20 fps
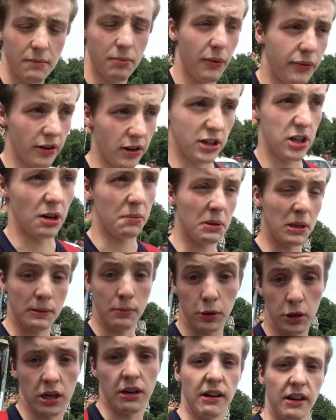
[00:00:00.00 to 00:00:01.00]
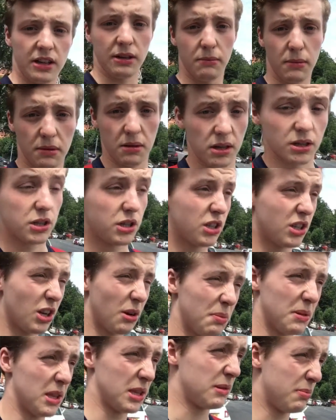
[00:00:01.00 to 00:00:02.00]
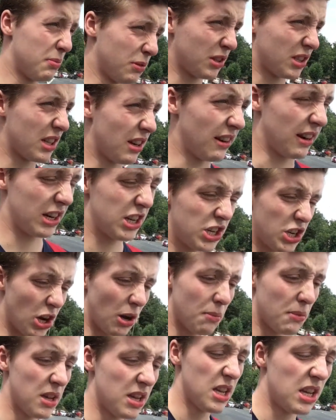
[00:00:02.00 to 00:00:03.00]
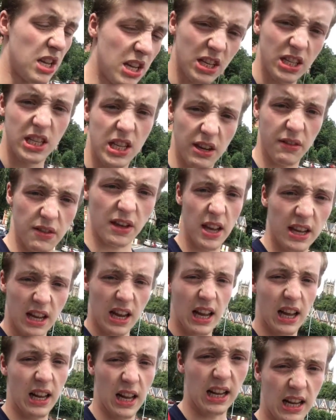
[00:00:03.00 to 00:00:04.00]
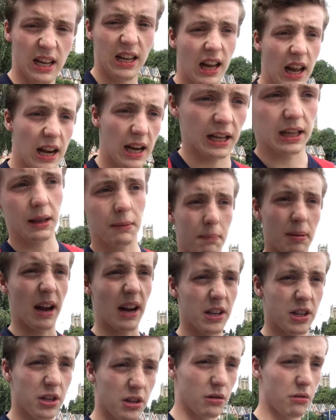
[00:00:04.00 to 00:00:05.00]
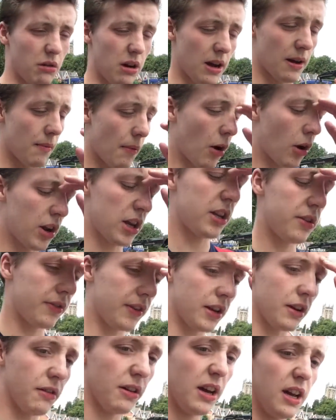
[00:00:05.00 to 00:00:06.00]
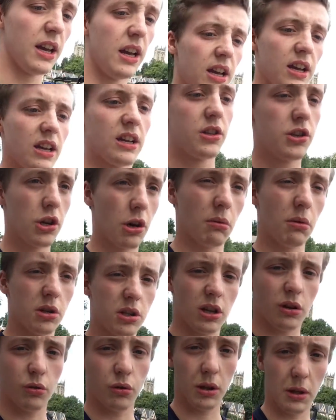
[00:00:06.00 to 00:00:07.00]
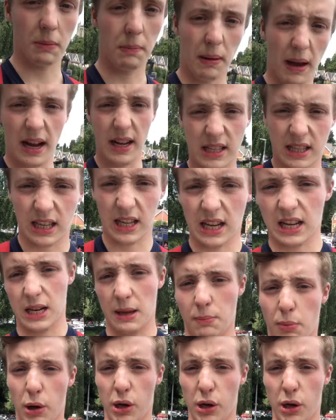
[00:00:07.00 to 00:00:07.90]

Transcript: before I stop at Sports Direct I'm going to stop at the Sports Direct shop, see if they're holding the pads. You know, um, on his video, Joe was holding pads that he had to